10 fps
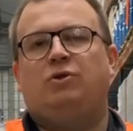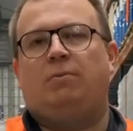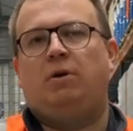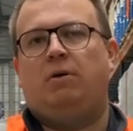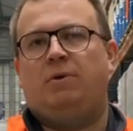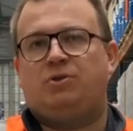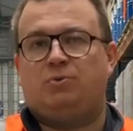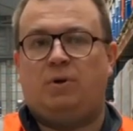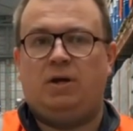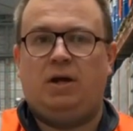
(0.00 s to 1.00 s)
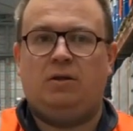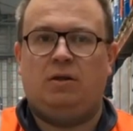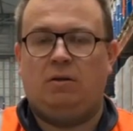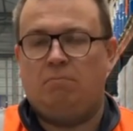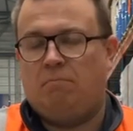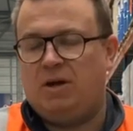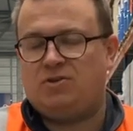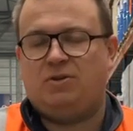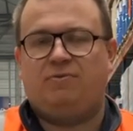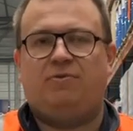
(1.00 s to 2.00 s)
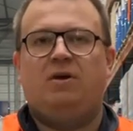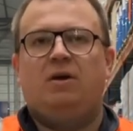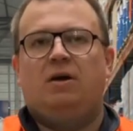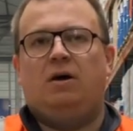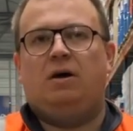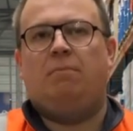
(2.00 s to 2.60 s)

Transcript: WMS where they had a massive uh,